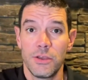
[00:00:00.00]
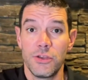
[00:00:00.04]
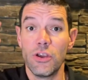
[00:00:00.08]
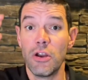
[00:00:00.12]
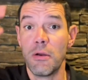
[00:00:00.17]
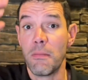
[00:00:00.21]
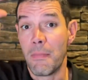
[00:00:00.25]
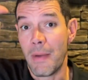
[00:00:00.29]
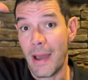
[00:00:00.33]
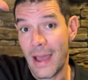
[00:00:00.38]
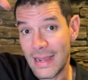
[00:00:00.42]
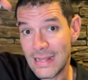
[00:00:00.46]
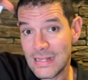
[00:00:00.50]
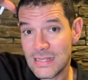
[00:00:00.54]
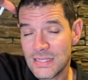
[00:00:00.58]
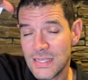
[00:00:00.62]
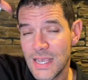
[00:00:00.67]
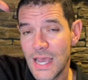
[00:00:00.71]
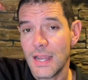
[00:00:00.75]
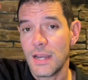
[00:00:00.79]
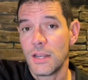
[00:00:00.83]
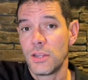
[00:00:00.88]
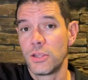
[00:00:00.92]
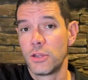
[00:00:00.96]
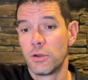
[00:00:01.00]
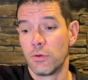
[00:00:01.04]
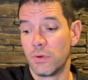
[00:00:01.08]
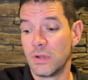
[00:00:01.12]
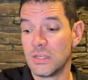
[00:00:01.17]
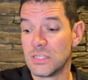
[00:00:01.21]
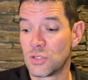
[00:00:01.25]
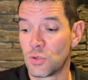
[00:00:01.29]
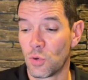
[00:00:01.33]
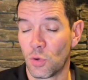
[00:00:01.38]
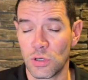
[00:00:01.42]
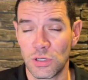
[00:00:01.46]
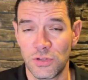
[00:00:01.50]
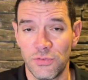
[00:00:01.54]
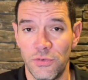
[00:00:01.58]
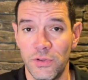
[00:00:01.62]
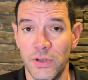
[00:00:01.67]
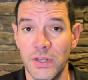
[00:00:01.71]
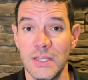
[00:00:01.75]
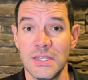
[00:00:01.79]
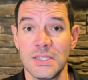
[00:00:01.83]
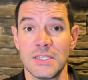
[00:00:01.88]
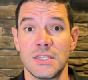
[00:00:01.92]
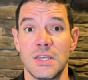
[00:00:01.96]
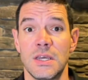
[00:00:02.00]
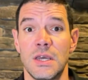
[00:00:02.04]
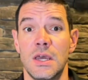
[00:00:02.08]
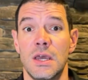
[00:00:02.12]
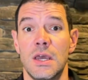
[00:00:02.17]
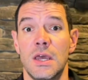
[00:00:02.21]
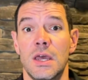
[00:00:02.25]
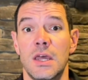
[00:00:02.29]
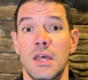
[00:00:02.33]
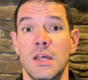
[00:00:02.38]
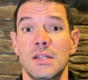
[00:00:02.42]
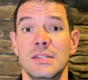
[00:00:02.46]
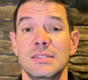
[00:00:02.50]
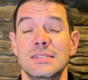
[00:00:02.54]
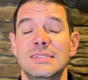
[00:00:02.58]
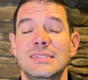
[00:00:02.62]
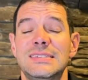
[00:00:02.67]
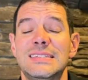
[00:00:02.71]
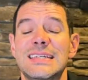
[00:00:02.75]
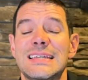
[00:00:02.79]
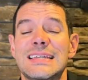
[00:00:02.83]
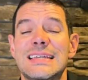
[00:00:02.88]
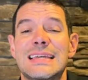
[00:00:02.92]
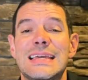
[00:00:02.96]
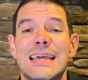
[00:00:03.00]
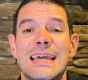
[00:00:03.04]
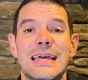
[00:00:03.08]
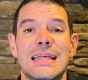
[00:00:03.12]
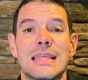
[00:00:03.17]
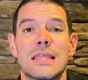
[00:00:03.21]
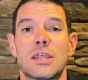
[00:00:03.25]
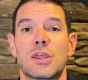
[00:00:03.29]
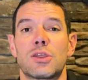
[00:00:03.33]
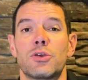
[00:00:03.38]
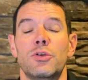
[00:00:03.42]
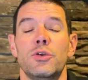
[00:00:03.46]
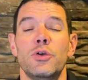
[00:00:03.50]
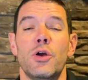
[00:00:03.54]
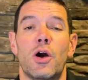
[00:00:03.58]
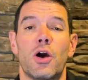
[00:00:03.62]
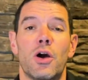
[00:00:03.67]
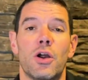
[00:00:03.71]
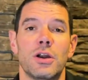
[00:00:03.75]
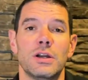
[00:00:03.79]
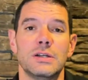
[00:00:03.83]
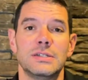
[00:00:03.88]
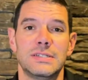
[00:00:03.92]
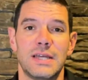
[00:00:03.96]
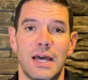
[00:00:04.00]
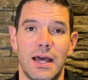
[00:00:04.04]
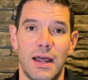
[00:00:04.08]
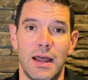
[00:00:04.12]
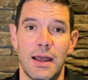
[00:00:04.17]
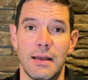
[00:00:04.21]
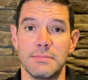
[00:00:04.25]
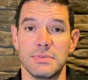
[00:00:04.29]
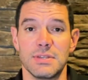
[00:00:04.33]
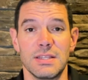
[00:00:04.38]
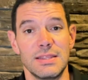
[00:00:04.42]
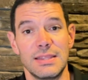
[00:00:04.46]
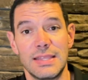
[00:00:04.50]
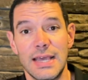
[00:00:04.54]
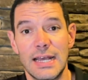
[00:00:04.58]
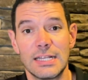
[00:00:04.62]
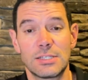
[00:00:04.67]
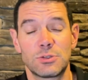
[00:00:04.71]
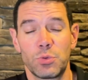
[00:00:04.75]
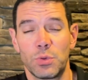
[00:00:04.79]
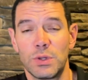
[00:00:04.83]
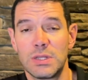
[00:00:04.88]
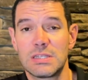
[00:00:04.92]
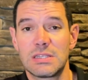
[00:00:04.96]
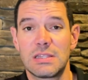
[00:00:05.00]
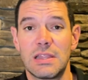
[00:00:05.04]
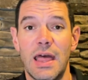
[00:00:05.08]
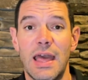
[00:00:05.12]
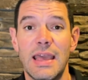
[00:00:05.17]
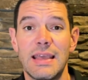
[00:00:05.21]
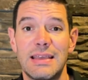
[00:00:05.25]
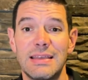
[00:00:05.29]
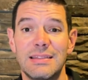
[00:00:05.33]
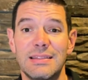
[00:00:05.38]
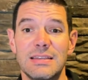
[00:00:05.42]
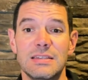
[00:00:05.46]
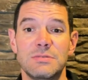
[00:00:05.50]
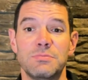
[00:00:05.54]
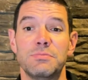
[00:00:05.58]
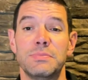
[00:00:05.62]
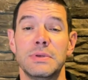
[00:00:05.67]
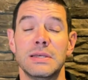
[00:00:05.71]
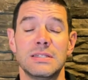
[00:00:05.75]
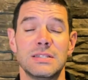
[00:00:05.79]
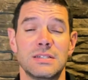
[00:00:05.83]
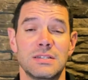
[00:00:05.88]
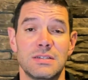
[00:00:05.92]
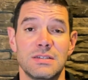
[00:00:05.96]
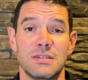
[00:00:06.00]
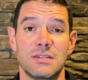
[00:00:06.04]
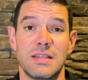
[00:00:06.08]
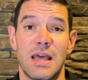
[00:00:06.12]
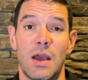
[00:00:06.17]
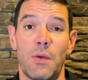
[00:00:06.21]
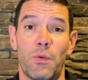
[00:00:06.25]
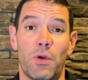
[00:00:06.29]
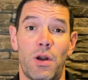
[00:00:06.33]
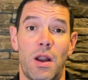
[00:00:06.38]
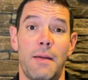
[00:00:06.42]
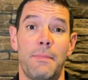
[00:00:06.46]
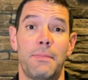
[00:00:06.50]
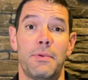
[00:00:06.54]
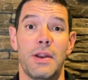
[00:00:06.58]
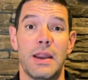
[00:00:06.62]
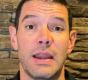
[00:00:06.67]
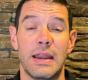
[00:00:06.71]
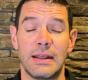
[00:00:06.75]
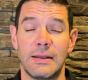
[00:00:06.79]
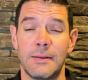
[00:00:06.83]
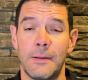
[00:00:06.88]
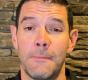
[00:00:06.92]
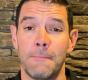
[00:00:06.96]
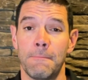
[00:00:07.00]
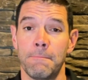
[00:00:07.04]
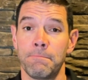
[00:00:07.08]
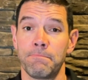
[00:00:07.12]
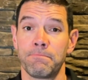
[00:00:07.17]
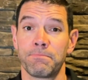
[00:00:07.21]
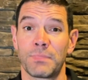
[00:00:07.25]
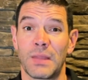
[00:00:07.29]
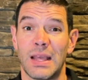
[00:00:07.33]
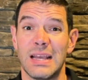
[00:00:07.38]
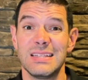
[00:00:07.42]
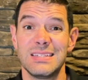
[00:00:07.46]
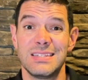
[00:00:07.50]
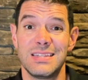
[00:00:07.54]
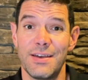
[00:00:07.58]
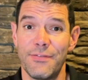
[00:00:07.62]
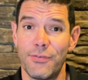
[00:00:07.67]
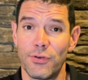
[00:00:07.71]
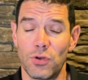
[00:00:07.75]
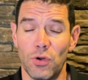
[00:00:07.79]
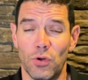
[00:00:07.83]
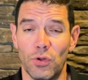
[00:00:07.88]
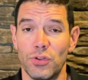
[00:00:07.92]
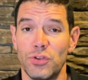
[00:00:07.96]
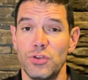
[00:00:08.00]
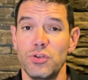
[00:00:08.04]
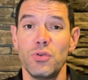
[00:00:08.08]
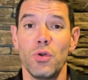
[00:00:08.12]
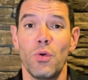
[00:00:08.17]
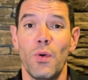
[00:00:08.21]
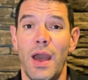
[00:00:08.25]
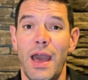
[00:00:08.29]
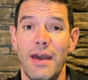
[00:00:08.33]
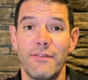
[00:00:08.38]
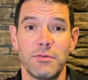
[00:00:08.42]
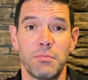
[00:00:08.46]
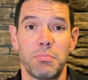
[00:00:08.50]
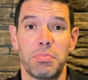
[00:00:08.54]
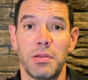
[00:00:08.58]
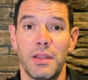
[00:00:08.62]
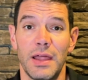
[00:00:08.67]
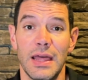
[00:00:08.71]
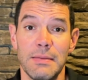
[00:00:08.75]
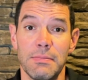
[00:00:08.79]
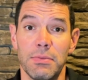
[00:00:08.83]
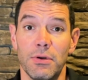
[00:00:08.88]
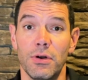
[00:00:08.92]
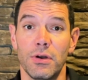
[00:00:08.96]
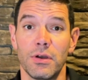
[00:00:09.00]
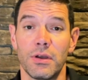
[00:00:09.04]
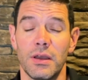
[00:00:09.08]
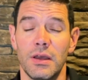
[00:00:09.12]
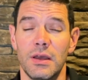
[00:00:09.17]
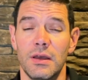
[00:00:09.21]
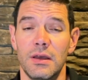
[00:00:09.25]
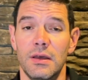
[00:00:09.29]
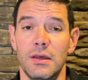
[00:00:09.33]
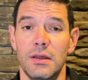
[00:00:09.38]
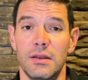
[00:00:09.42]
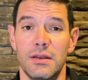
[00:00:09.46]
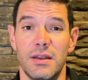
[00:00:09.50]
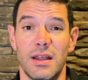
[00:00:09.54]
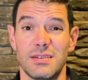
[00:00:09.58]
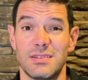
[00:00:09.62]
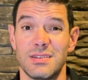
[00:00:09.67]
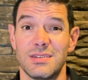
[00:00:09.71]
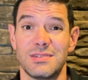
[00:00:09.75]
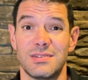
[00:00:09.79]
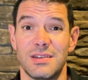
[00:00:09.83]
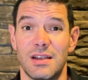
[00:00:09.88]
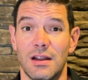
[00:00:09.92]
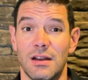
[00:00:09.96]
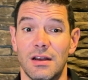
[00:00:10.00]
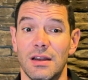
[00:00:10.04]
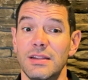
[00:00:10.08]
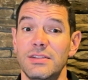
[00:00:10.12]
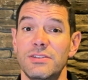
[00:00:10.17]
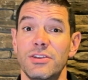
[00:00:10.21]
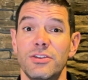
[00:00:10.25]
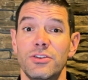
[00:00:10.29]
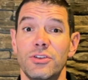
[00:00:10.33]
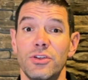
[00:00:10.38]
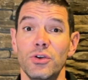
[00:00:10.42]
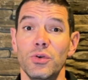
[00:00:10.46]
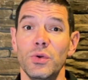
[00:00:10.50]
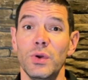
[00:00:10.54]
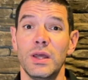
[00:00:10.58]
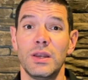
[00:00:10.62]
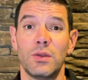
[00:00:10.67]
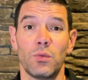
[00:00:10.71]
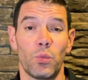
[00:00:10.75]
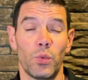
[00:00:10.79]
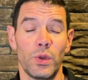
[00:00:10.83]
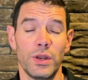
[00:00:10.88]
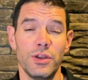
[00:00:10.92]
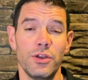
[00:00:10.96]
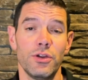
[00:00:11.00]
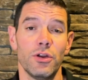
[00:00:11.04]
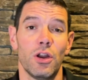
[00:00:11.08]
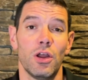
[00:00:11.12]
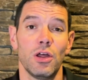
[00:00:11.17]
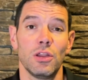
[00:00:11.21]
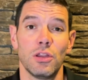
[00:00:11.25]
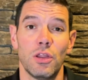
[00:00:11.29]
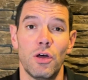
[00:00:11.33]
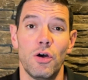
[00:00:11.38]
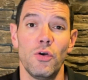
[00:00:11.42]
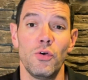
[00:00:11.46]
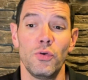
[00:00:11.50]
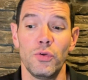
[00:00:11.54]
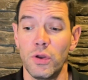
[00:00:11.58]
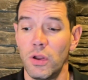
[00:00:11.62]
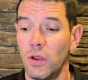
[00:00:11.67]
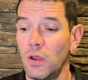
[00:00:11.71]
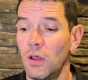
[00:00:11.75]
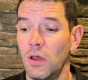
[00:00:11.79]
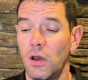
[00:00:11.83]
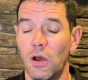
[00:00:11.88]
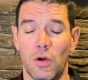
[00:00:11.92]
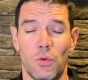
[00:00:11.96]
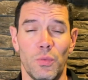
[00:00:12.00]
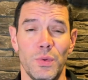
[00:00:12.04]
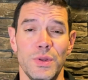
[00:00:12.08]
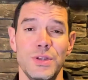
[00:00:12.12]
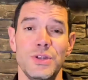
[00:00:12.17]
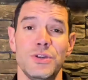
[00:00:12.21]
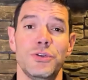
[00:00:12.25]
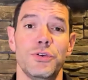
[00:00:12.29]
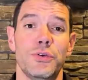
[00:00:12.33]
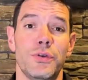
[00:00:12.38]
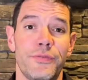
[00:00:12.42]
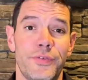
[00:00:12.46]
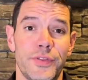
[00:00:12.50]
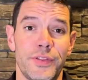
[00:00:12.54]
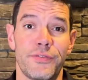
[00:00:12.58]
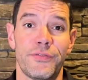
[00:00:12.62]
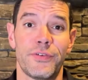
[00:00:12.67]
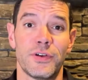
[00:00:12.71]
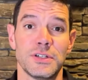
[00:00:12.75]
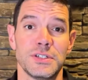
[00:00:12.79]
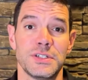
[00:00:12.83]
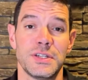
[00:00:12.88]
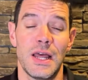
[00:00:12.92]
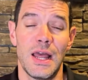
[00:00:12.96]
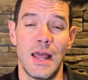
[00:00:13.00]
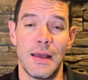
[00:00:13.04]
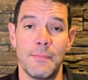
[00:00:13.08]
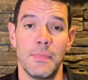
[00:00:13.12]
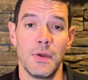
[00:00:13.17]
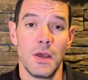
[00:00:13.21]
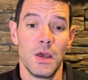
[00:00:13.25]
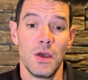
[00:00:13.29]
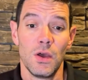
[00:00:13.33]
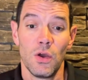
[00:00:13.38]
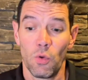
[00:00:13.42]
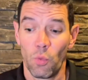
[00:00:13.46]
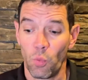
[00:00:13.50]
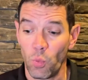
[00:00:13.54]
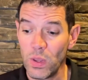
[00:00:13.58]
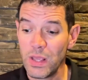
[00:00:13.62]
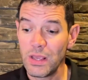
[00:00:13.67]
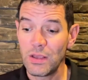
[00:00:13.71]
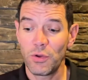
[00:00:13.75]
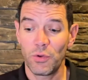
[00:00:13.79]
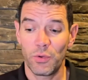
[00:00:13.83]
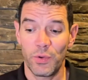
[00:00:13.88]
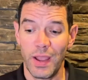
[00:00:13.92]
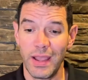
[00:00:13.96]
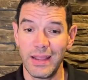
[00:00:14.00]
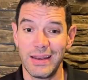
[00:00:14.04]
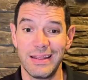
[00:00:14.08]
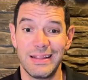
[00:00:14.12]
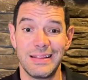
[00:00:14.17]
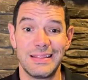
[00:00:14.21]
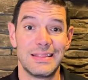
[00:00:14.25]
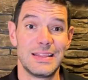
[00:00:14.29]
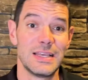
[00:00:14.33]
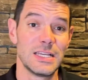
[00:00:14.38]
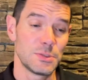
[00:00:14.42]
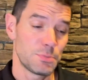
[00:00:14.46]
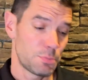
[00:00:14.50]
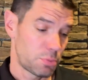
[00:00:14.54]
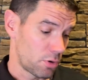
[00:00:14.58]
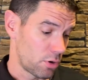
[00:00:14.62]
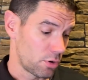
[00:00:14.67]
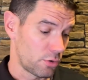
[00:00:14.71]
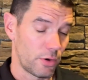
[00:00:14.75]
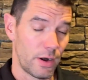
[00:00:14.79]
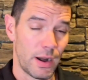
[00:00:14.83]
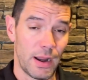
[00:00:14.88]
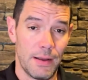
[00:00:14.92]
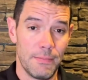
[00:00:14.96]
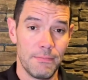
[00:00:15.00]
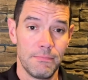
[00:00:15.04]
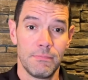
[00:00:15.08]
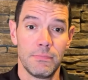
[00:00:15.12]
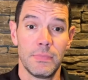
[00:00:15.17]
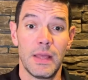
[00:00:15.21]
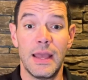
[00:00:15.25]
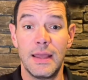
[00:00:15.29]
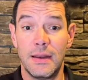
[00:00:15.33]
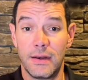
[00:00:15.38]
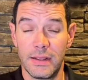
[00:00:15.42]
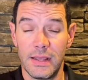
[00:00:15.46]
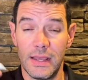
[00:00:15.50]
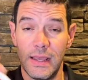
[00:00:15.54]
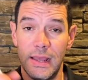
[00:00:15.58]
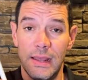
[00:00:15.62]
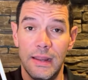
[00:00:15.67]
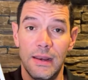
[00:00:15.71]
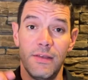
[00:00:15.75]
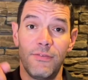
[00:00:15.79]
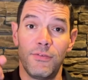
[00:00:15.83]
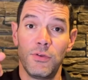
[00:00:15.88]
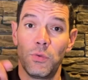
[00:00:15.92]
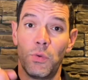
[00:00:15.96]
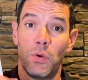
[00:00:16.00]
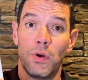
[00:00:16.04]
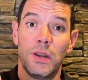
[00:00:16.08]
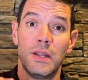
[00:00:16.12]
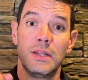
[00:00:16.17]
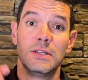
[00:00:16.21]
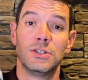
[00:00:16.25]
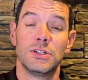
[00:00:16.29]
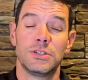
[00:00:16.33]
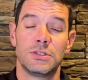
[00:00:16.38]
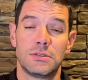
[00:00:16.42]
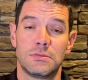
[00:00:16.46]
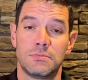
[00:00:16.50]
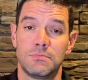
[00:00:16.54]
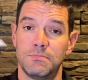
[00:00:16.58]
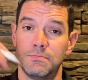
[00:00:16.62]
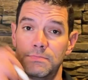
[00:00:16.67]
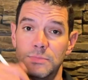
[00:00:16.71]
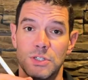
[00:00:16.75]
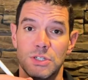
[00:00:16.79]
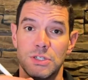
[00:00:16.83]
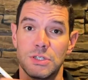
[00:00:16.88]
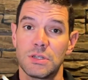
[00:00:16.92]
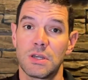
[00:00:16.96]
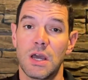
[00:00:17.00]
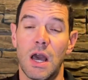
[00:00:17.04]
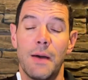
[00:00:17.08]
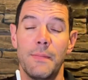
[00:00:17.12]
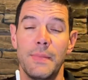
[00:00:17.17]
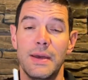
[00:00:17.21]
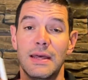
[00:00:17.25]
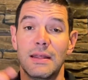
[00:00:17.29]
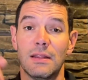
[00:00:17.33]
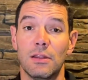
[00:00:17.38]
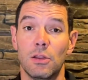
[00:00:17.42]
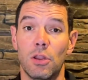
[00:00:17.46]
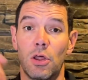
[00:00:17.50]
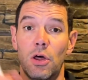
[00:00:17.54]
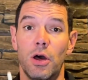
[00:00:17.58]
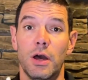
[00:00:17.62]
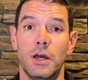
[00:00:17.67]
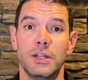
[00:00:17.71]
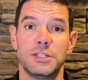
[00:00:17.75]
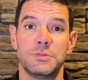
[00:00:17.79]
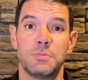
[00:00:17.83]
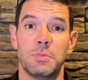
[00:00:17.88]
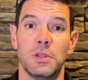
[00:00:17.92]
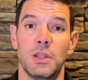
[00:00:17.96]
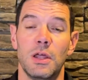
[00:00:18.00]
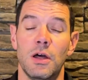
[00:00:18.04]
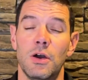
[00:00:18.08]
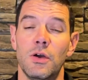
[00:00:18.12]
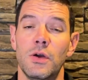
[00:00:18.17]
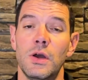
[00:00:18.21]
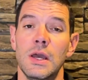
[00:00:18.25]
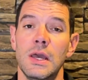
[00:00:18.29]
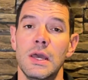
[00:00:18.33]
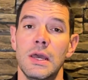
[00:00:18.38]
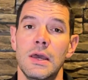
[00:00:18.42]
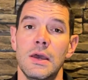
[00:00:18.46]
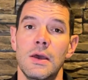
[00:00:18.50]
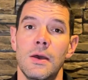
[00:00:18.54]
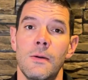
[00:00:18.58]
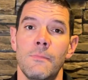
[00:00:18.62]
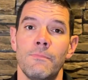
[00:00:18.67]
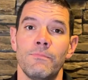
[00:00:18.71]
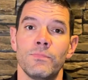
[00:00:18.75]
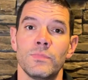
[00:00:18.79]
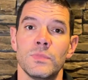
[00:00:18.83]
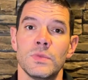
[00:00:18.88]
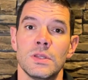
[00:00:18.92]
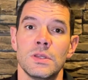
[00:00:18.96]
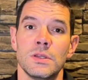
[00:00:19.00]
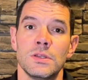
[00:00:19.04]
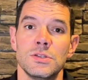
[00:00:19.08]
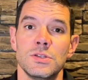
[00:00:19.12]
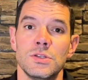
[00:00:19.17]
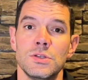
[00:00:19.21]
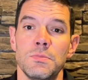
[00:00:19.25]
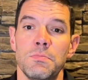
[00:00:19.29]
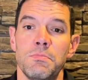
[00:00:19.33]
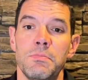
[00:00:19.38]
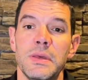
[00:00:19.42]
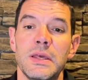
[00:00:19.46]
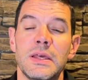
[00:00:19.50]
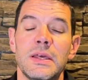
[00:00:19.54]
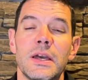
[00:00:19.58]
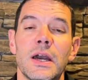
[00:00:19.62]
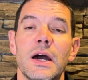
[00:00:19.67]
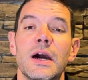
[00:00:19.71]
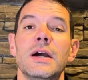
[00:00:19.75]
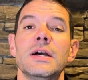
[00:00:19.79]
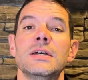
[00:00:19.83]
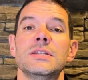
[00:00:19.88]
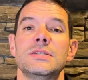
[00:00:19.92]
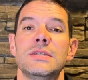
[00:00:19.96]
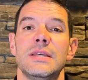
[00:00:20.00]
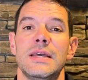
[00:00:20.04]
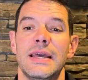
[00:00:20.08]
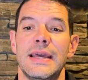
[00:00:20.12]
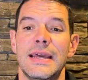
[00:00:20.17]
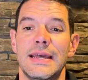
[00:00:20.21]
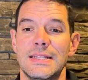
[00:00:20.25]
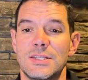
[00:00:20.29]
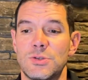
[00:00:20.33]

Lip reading: your mindset, your resourcefulness to get through hard times. That's what it's like in these businesses that we're operating. It's difficult. You don't have a playbook necessarily to do it when you're alone or when you're doing it for the first time. We created this program, and again, if you want to just comment launch below, because it's